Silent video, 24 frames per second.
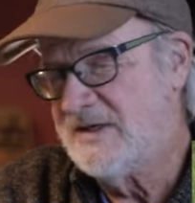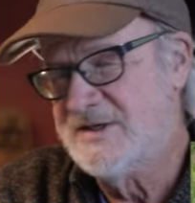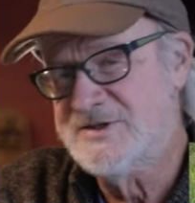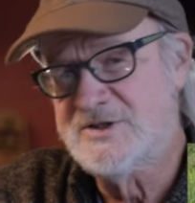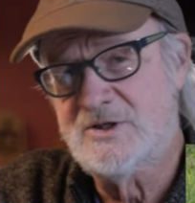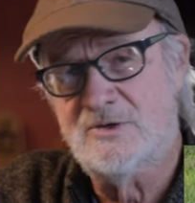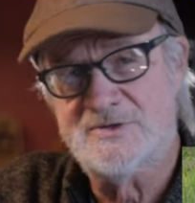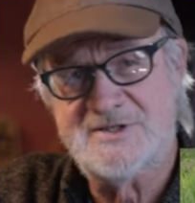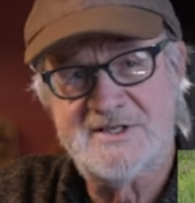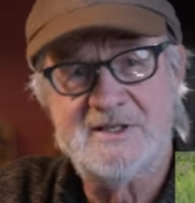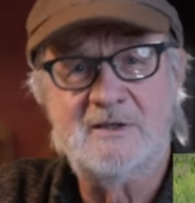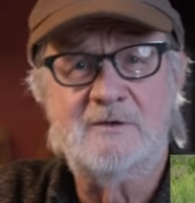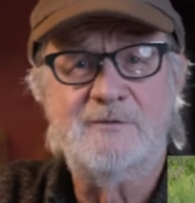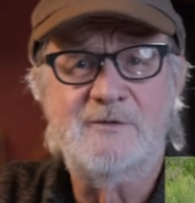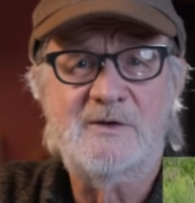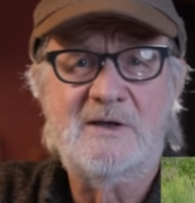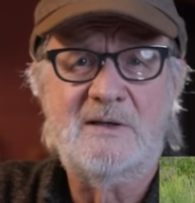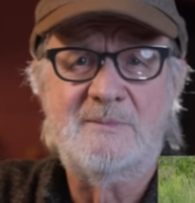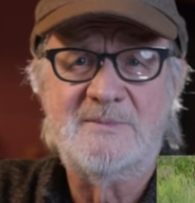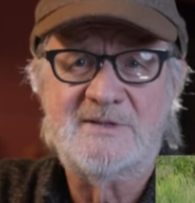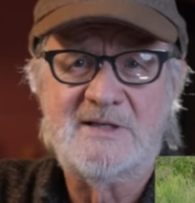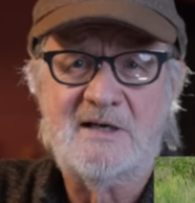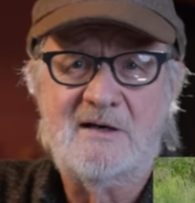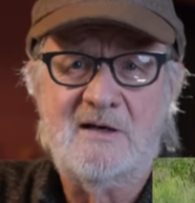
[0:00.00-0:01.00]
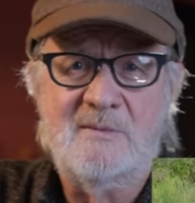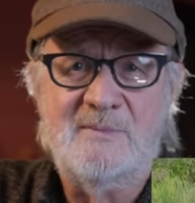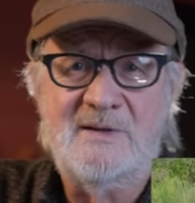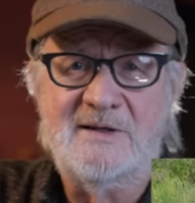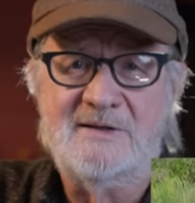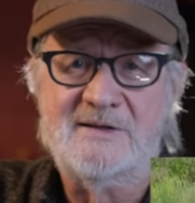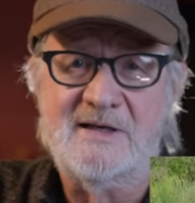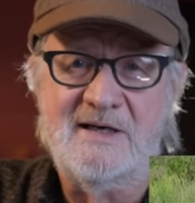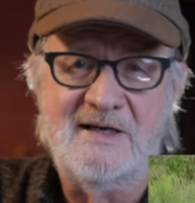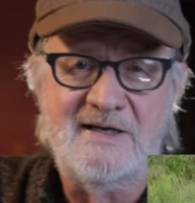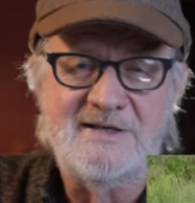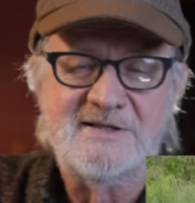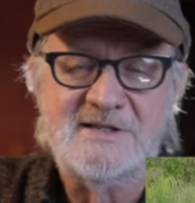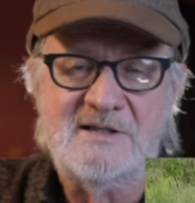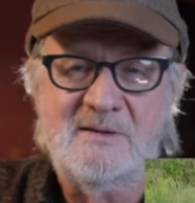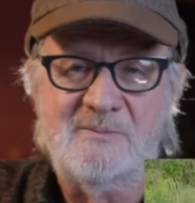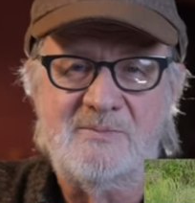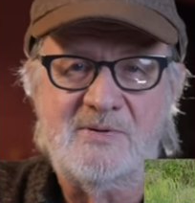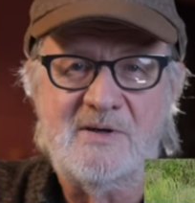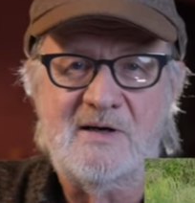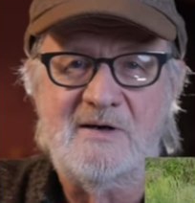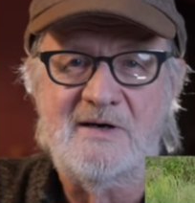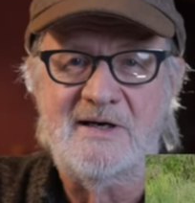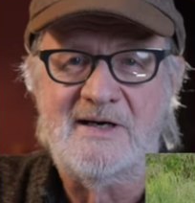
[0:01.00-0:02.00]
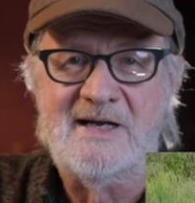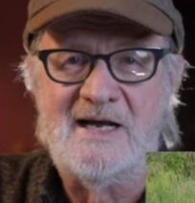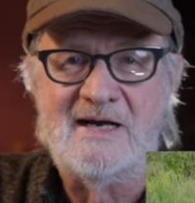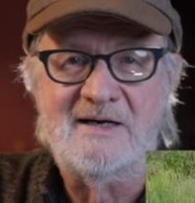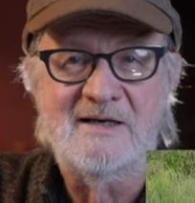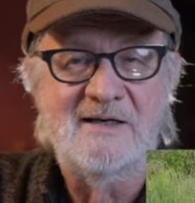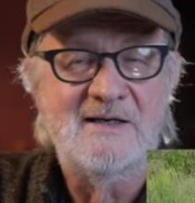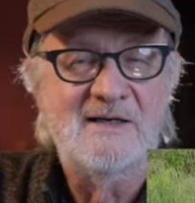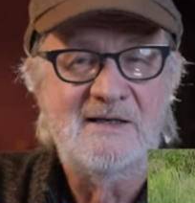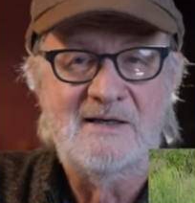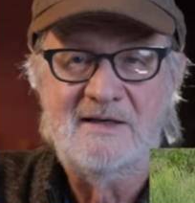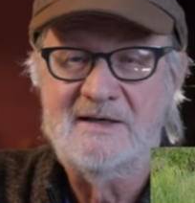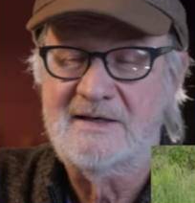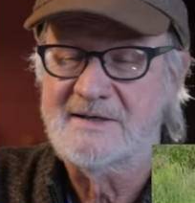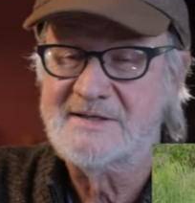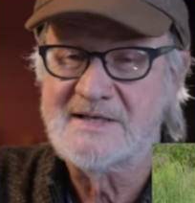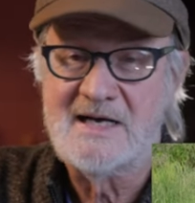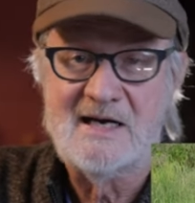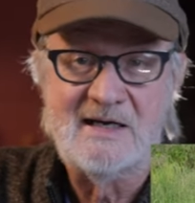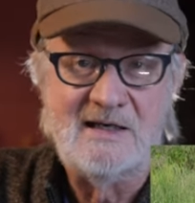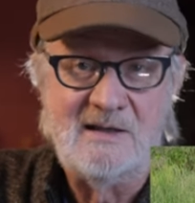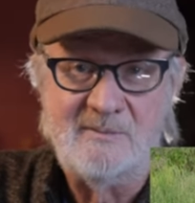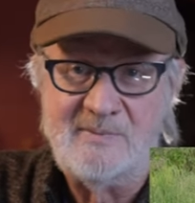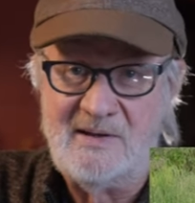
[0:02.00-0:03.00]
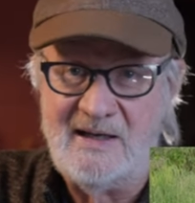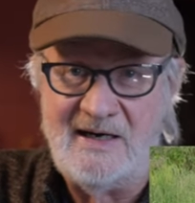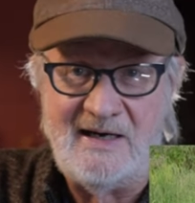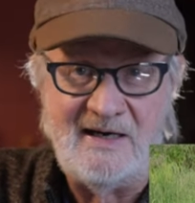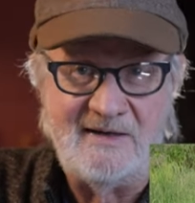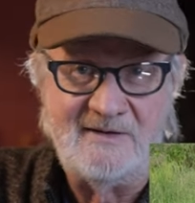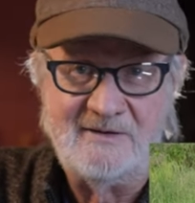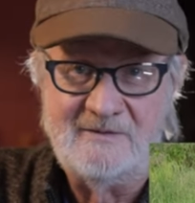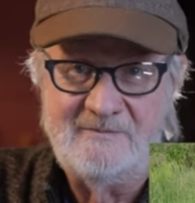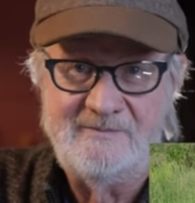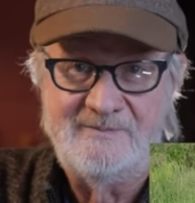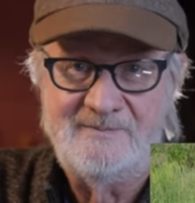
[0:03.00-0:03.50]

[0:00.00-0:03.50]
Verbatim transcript: So Silphium terebinthinaceum prairie dock, an exciting plant.